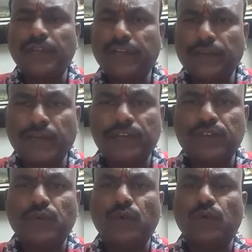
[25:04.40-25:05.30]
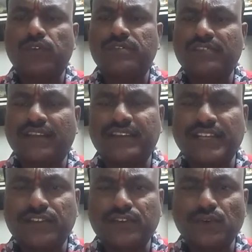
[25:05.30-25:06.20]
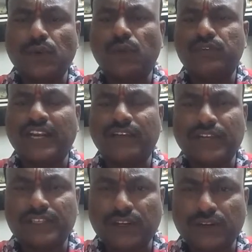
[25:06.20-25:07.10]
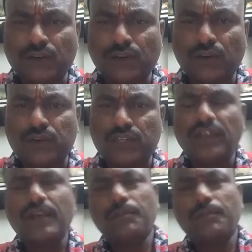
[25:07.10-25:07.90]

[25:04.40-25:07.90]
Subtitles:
pilgrimage tours, religious tours, adventure tours,